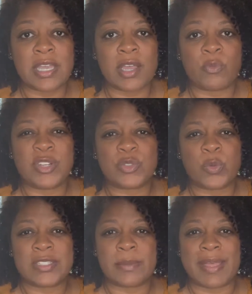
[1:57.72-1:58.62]
which
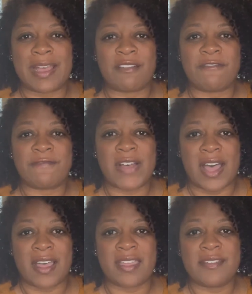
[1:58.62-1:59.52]
was about
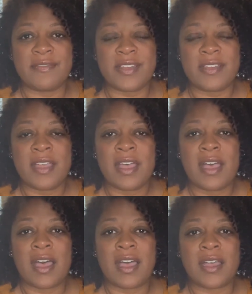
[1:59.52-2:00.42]
5
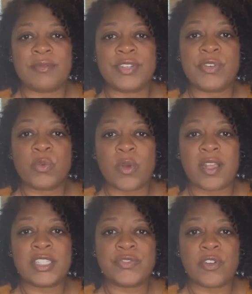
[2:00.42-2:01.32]
different
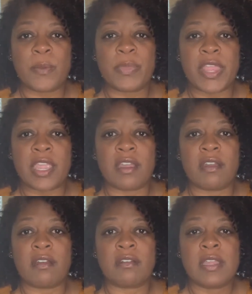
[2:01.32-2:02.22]
ones from their